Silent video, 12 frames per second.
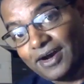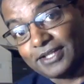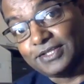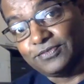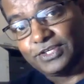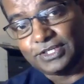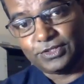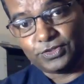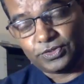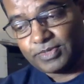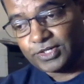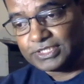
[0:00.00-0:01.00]
other
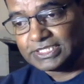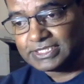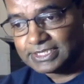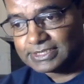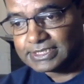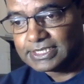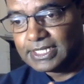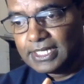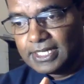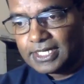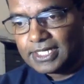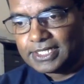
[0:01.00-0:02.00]
video about these things.
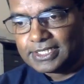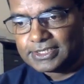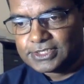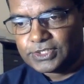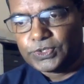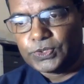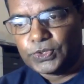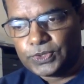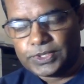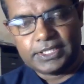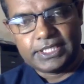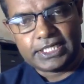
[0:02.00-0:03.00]

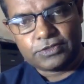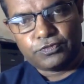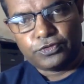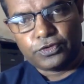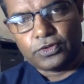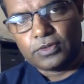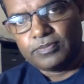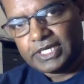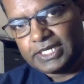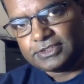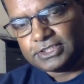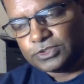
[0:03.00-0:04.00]
So that form
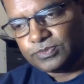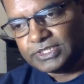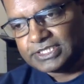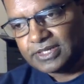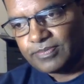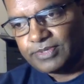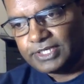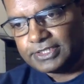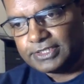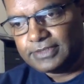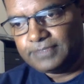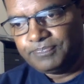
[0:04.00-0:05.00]
has to be
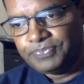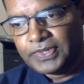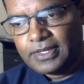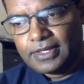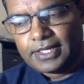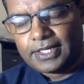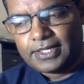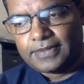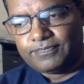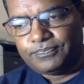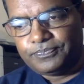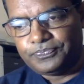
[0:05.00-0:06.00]
submitted.
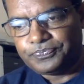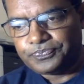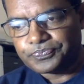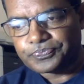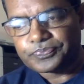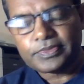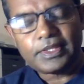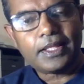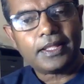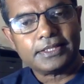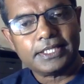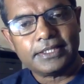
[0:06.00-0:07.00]
Then
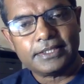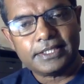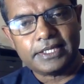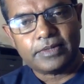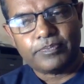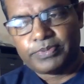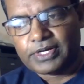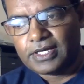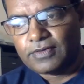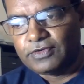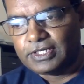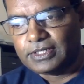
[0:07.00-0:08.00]
the
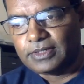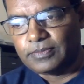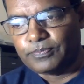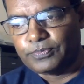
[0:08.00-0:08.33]
APRA will